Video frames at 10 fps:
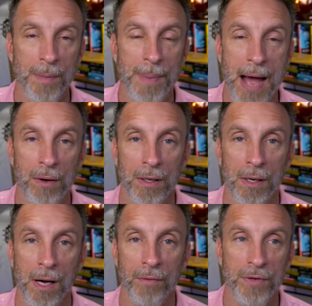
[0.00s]
out
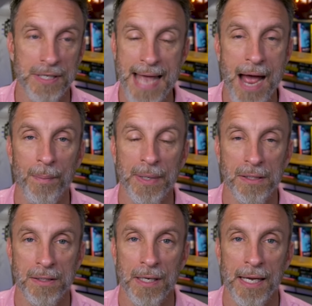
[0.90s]
of their town
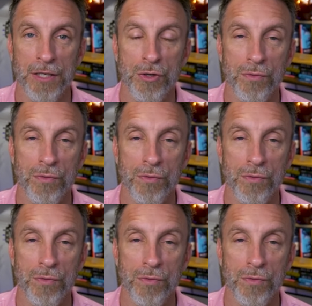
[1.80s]
because it's too